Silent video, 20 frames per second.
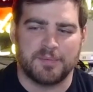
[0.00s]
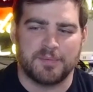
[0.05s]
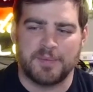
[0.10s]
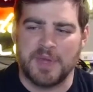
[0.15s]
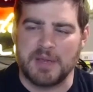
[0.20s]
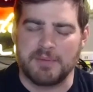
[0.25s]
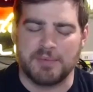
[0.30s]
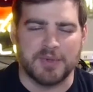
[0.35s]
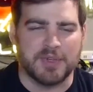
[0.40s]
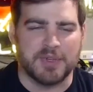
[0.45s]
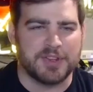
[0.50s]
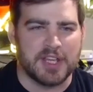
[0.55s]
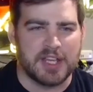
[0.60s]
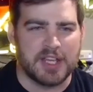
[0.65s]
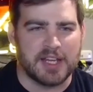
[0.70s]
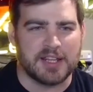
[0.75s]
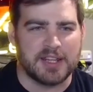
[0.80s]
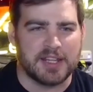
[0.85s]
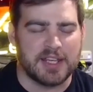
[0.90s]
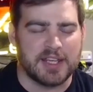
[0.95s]
people you
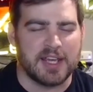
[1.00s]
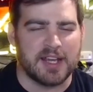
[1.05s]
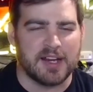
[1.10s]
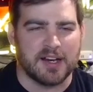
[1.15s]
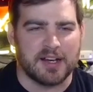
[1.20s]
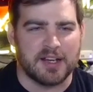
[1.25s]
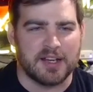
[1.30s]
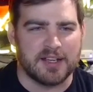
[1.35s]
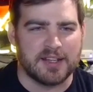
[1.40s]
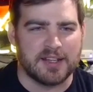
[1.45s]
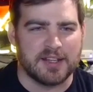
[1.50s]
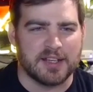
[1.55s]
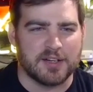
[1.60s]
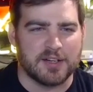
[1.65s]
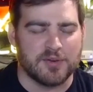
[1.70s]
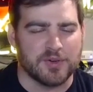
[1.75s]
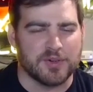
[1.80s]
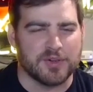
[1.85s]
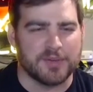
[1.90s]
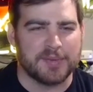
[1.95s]
think in the area that
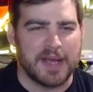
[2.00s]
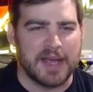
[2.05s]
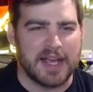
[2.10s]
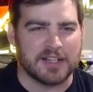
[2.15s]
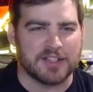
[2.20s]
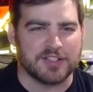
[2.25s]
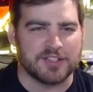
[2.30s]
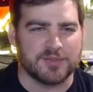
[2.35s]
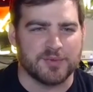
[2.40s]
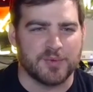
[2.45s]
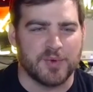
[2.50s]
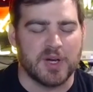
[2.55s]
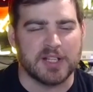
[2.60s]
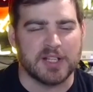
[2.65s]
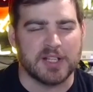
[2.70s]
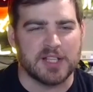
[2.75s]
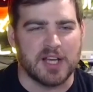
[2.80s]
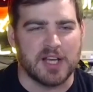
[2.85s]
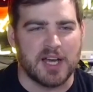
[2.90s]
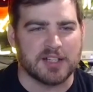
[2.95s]
quarterbacks should
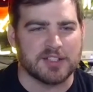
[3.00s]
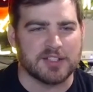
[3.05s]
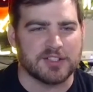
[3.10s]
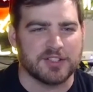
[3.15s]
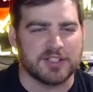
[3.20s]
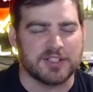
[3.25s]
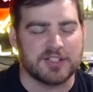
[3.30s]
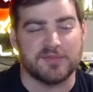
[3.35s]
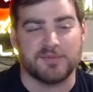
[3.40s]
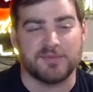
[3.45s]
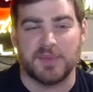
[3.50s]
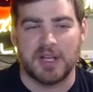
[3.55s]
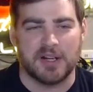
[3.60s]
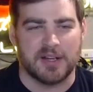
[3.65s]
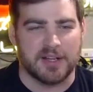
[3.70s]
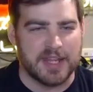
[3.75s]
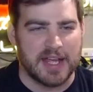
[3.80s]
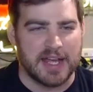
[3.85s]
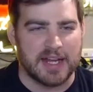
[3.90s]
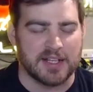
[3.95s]
want to talk to because you've been
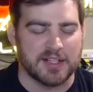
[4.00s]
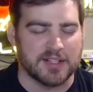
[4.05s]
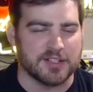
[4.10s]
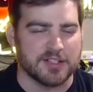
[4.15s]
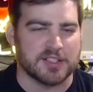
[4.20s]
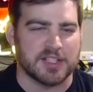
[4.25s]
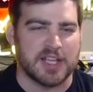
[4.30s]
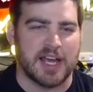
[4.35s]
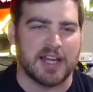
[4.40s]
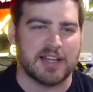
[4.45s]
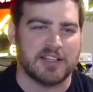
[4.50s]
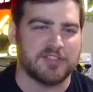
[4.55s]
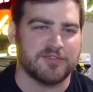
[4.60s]
on that other side.